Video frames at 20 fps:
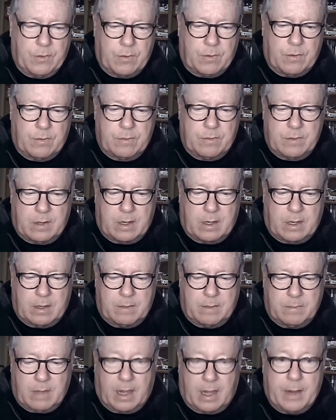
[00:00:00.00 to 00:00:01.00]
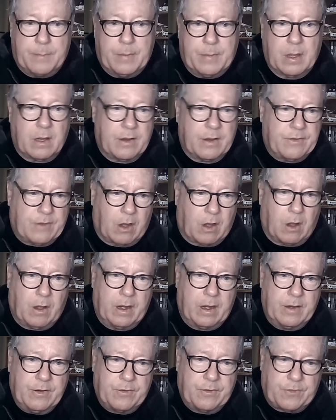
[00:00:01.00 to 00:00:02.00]
your uh, liabilities are
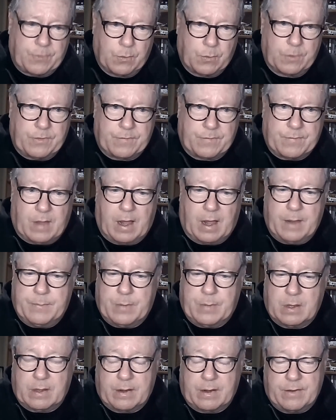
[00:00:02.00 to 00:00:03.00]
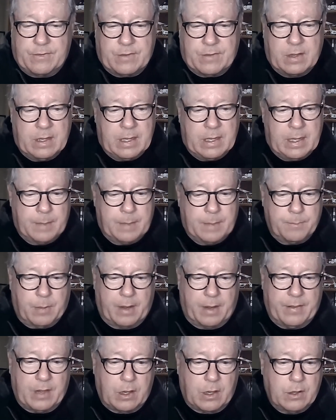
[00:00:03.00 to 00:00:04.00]
and your source of liabilities.
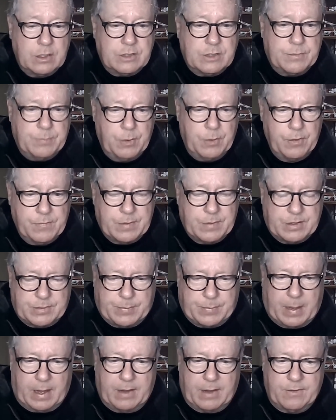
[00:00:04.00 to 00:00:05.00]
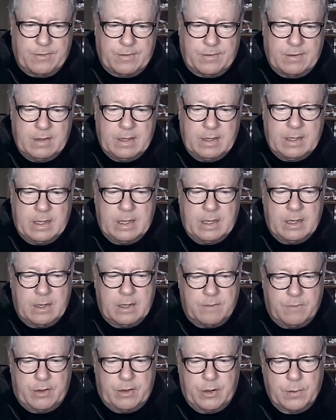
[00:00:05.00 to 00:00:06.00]
But in the goods movement space,
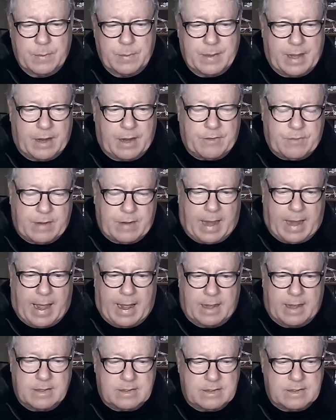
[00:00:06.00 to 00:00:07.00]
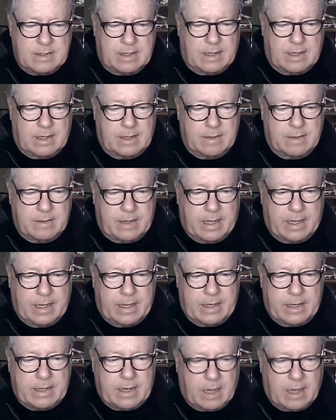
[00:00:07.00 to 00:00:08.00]
renewable natural gas uh,
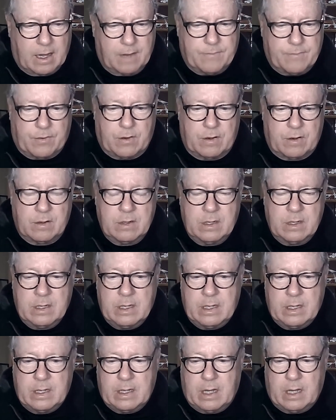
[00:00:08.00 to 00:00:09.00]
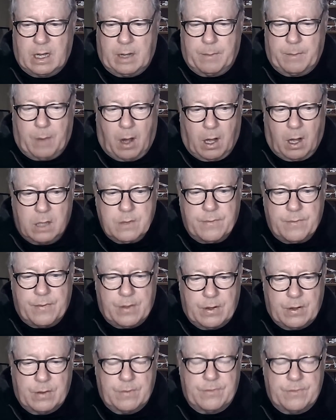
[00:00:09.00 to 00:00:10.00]
can cover uh, all of
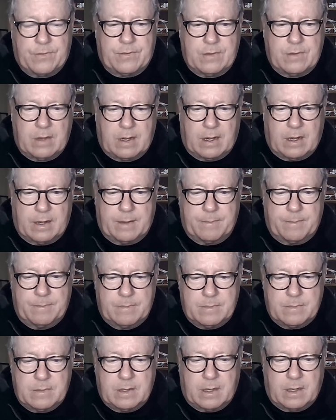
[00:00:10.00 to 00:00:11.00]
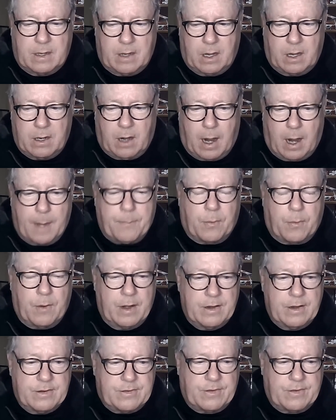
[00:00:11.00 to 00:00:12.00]
those um, uh,
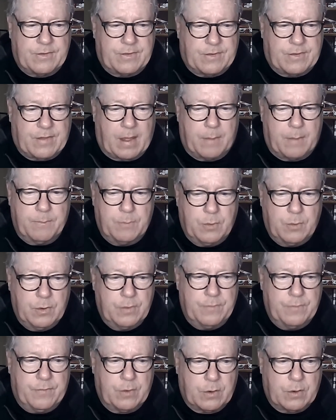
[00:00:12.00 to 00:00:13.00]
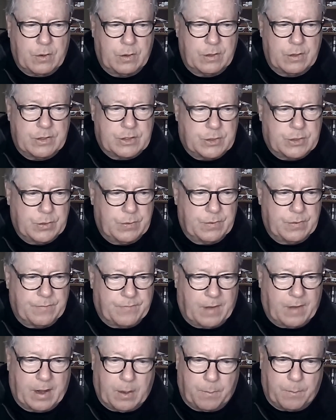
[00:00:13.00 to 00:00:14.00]
operations that move your goods to the
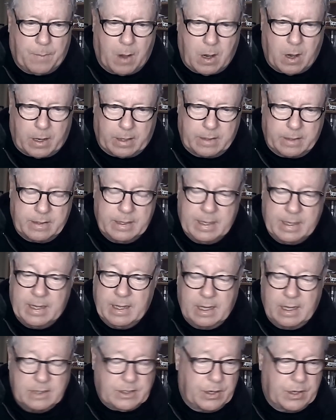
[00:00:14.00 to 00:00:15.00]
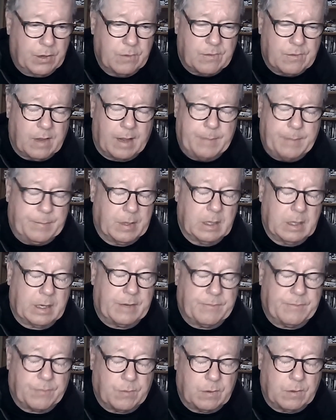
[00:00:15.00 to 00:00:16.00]
final market. That's a huge
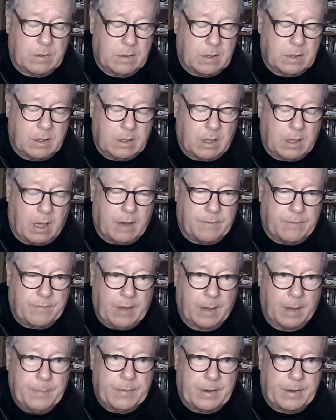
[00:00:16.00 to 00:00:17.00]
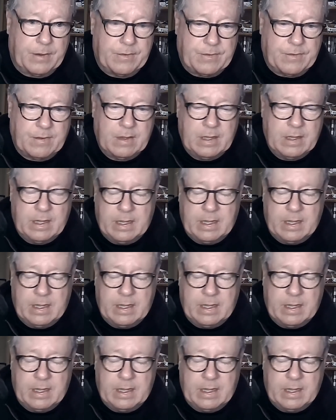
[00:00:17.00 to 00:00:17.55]
liability for a lot of companies,